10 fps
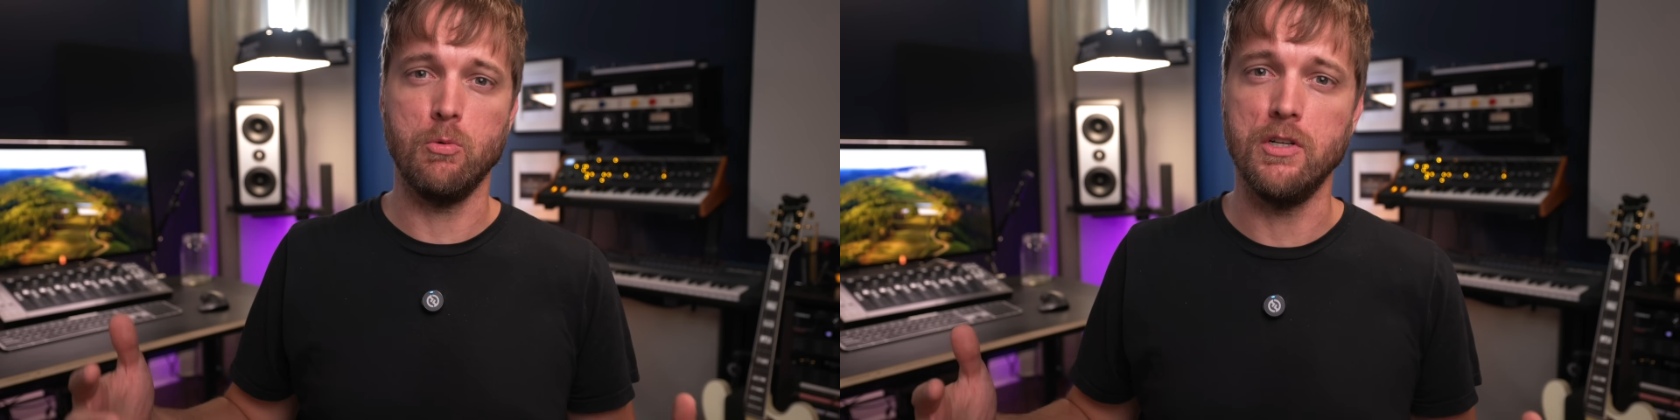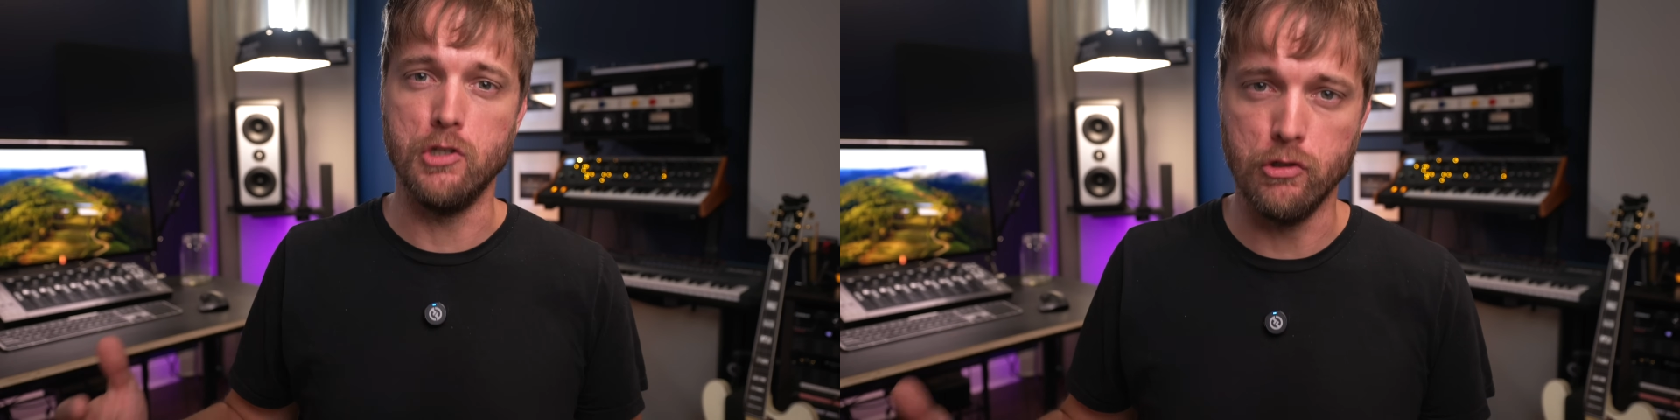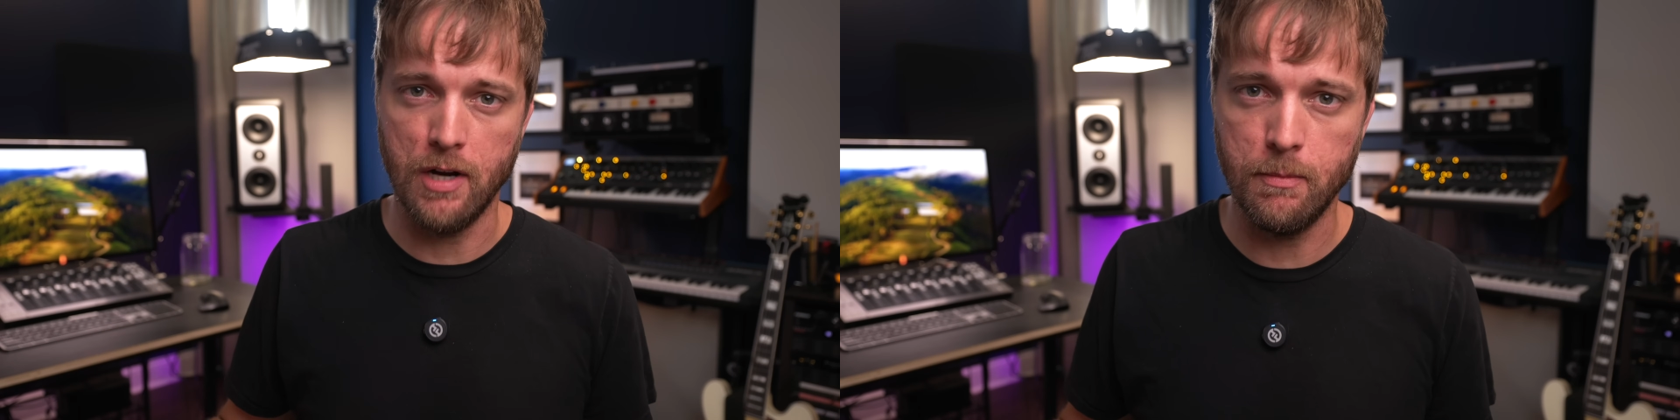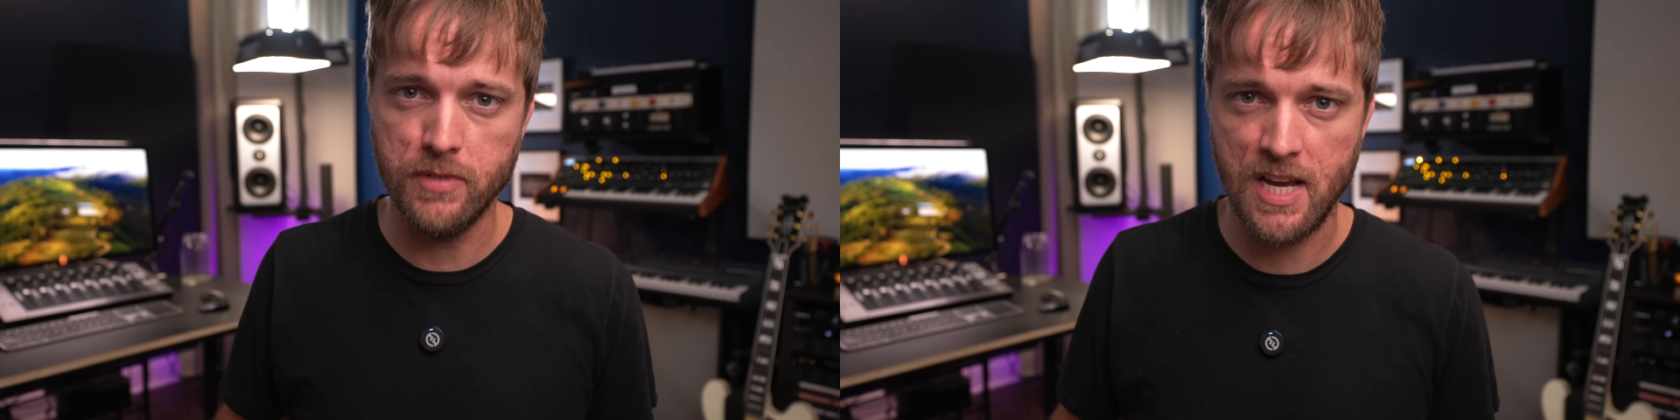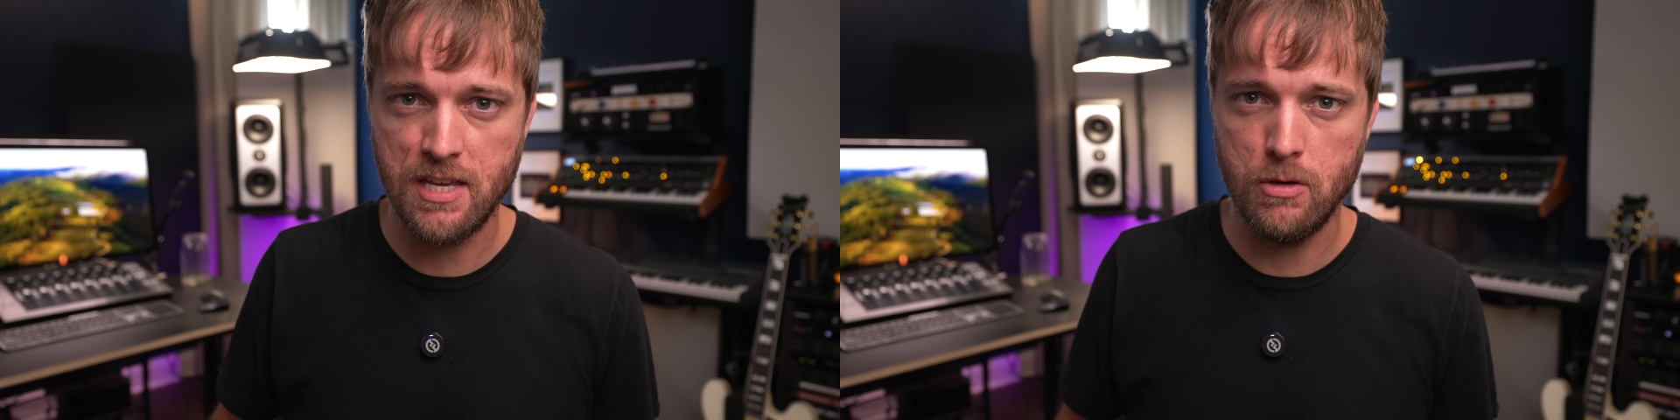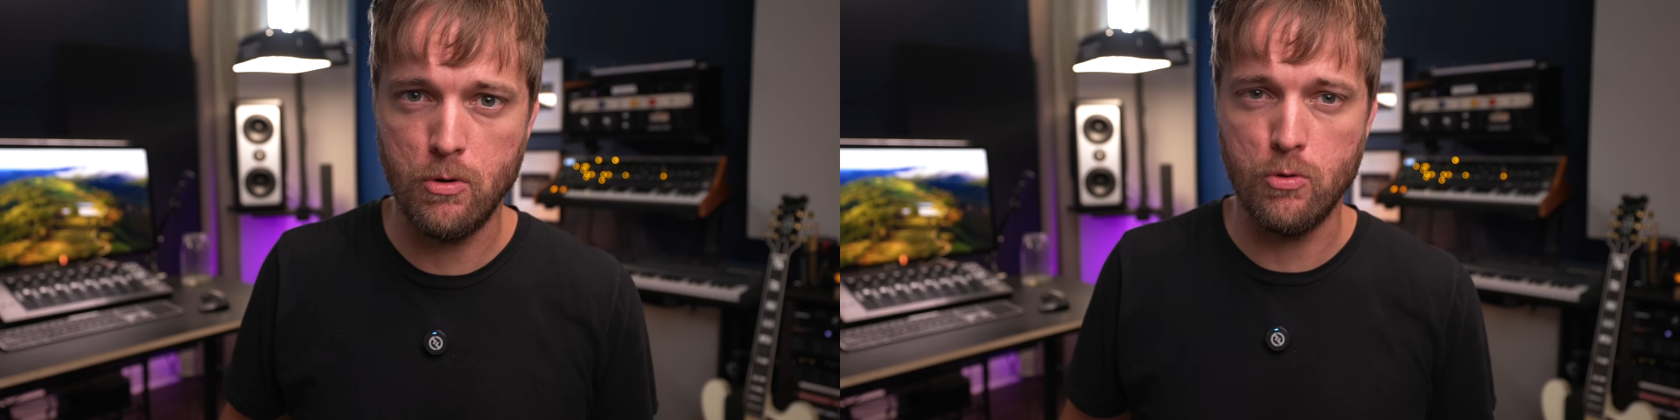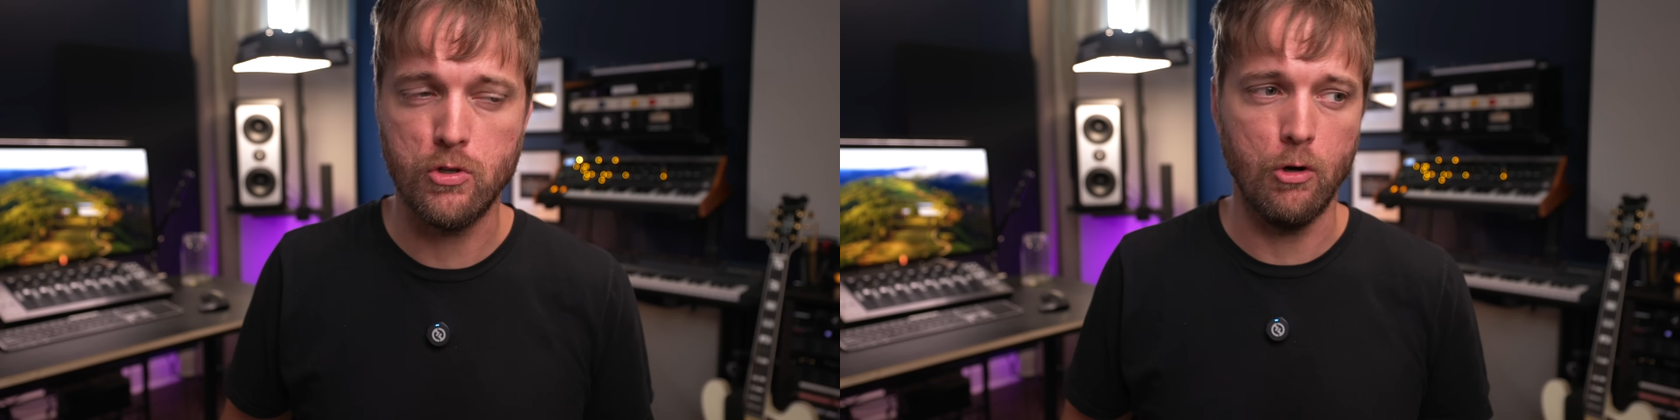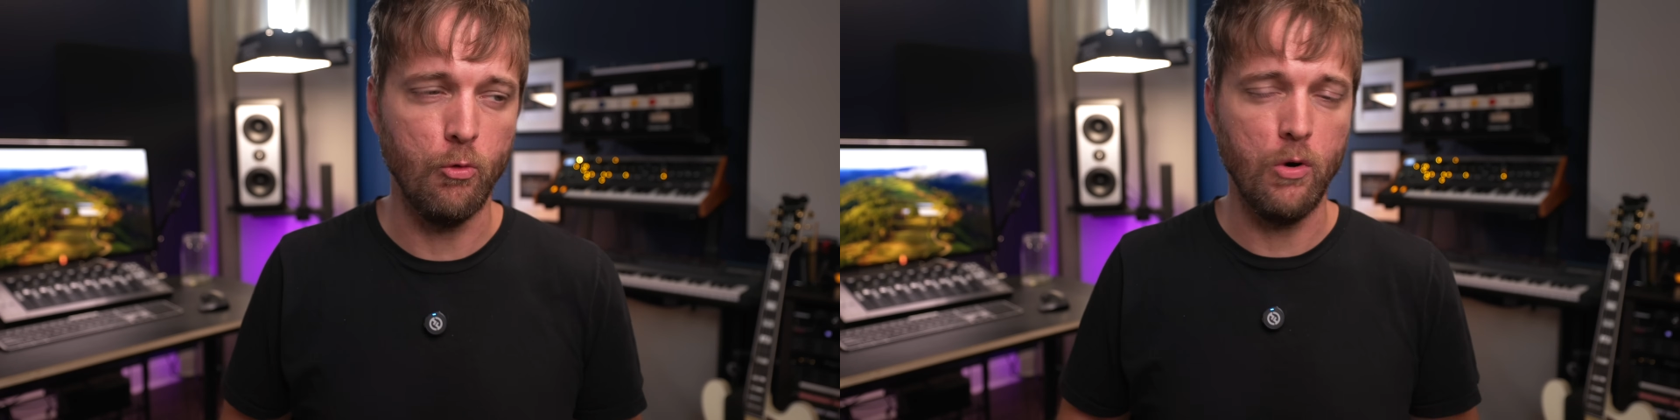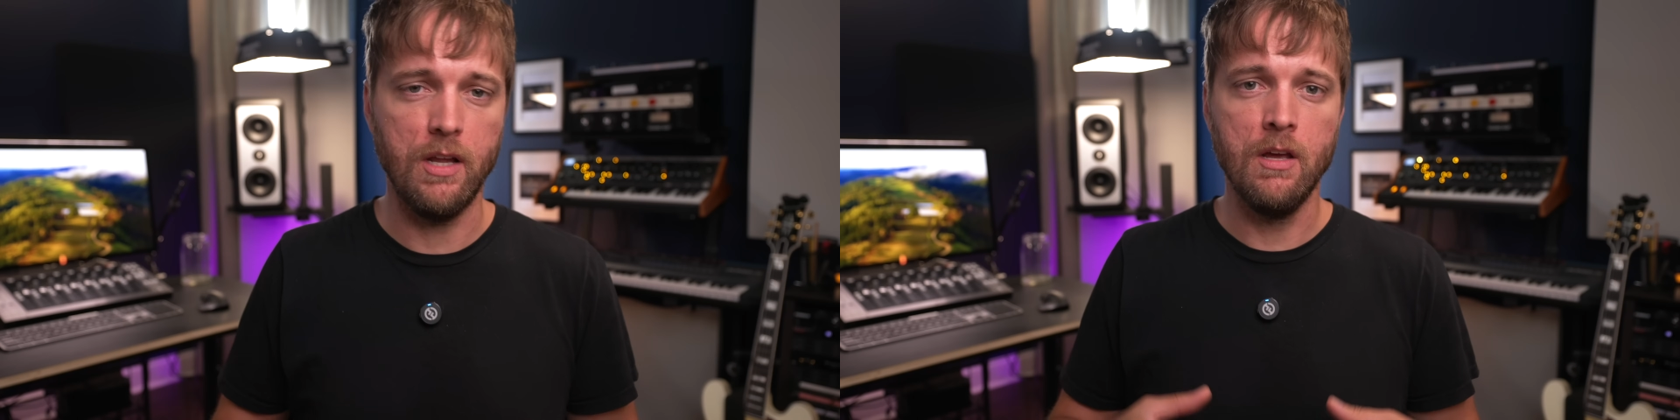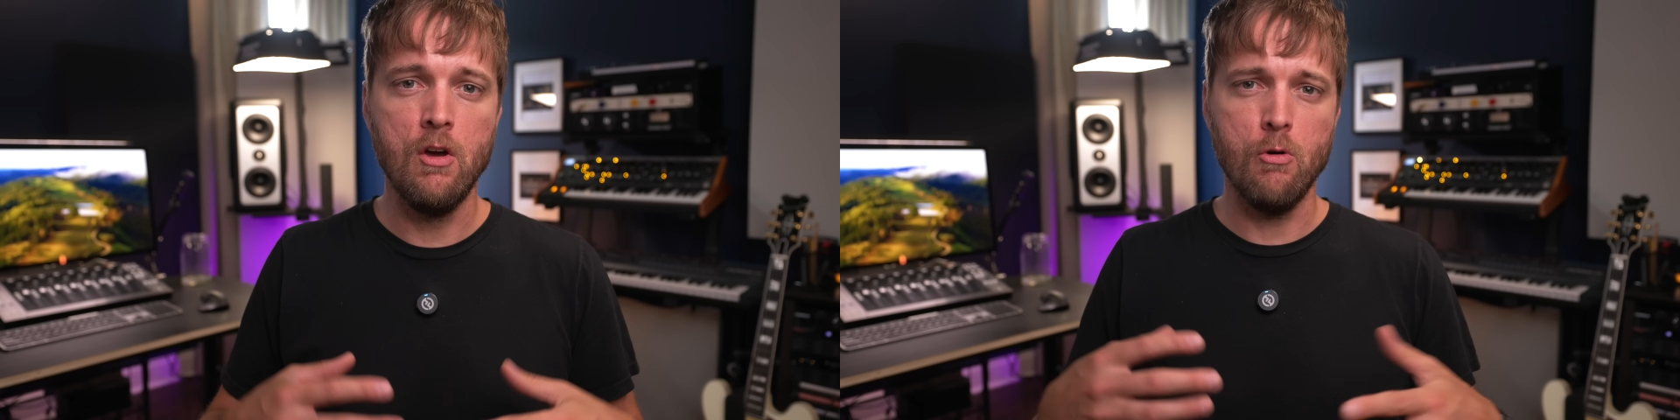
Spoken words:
what drums I use or what